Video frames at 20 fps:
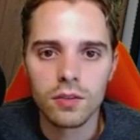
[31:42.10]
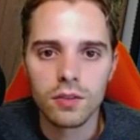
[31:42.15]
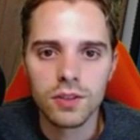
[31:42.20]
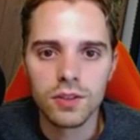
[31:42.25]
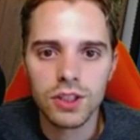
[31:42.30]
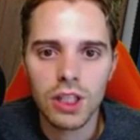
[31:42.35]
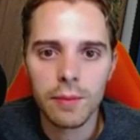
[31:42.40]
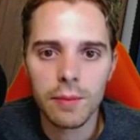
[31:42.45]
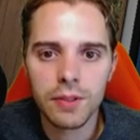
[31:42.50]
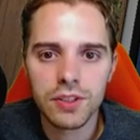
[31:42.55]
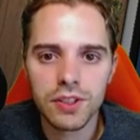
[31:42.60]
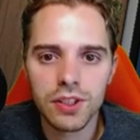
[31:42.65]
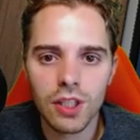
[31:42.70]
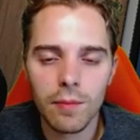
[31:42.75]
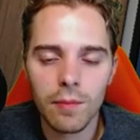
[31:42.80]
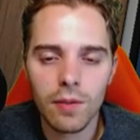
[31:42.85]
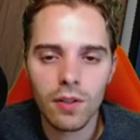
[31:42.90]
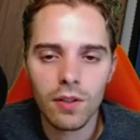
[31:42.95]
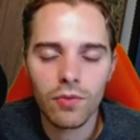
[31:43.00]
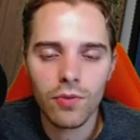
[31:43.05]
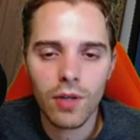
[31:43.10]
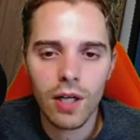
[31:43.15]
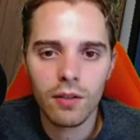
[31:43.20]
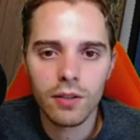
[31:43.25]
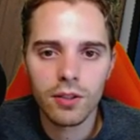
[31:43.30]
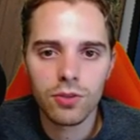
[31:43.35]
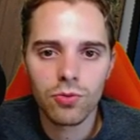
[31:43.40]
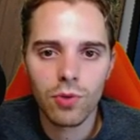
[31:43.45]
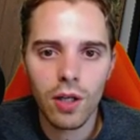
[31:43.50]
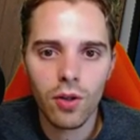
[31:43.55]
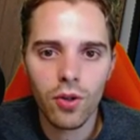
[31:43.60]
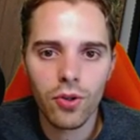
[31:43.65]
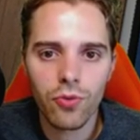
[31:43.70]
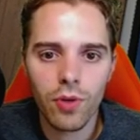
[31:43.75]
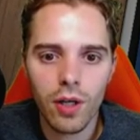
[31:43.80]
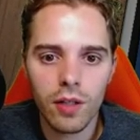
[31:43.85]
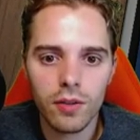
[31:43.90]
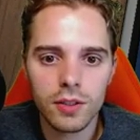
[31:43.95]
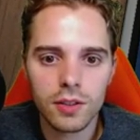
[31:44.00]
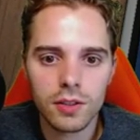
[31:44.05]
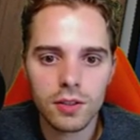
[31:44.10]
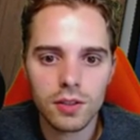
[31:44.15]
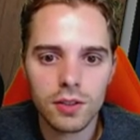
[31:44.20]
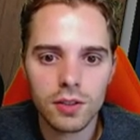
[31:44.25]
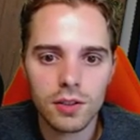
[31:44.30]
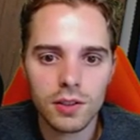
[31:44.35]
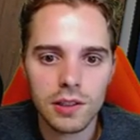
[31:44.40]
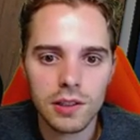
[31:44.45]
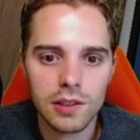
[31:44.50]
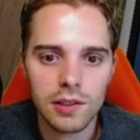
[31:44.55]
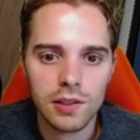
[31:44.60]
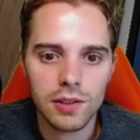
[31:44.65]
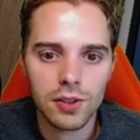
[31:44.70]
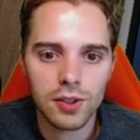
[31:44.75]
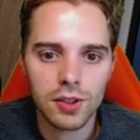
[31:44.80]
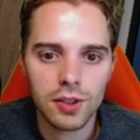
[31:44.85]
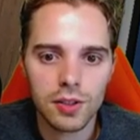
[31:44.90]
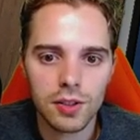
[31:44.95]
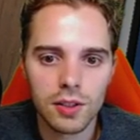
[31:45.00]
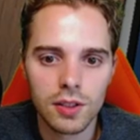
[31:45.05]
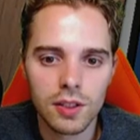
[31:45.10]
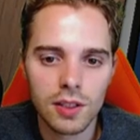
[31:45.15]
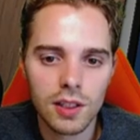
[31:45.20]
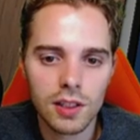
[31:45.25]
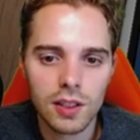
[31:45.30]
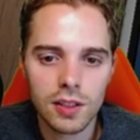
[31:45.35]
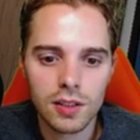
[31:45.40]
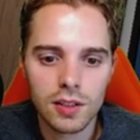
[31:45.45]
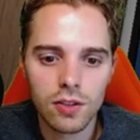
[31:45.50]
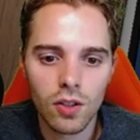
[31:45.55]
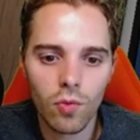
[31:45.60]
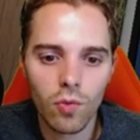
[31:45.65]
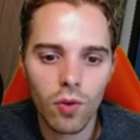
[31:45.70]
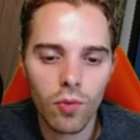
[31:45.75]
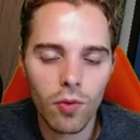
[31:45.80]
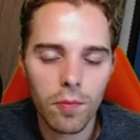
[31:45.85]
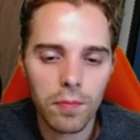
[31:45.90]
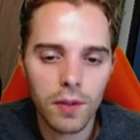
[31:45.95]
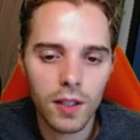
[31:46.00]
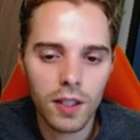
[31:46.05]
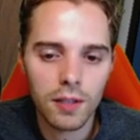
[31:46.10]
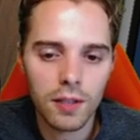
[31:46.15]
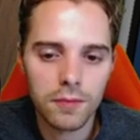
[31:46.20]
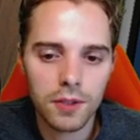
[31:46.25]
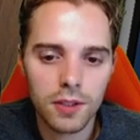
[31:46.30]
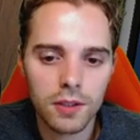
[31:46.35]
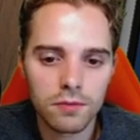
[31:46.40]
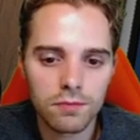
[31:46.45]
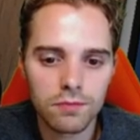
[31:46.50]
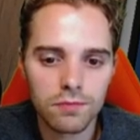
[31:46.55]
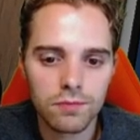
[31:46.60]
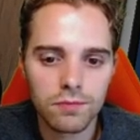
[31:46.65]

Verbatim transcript: Sobble, Sobble, Rowlet, Rowlet, Rowlet. Still doesn't know what we're playing, but...